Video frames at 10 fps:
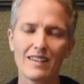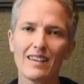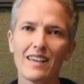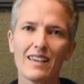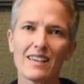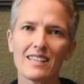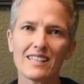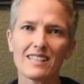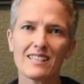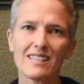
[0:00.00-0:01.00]

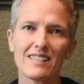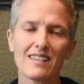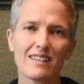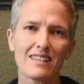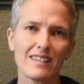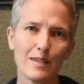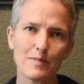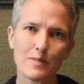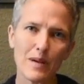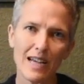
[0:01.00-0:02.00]
And keep
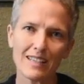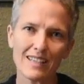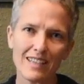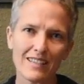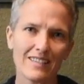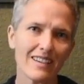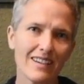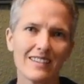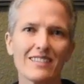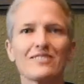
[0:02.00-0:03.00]
smiling out
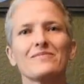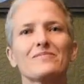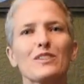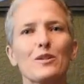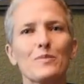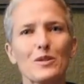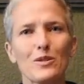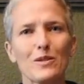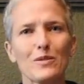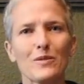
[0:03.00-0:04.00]
there. Hope you're
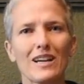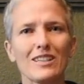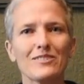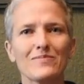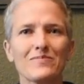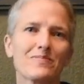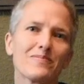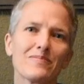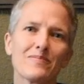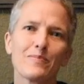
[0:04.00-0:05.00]
doing well.
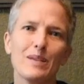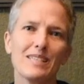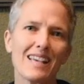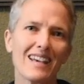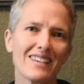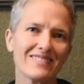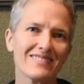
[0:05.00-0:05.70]
Peace out.